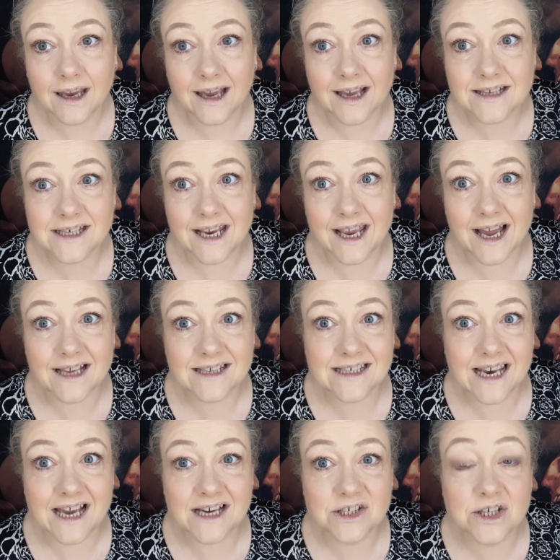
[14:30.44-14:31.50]
Cazzy
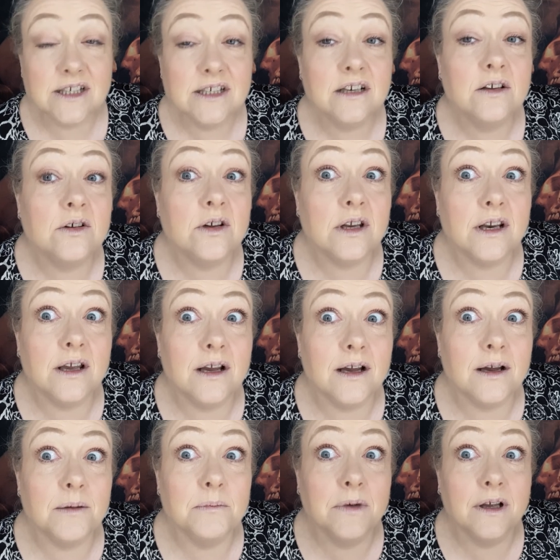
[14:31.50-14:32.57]
has lashes. Look at
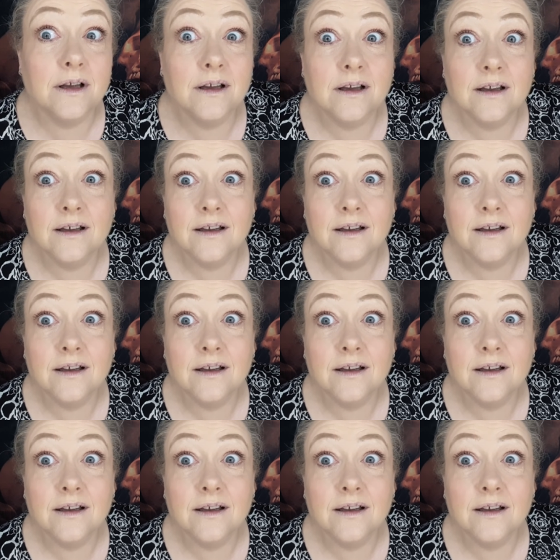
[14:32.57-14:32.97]
them.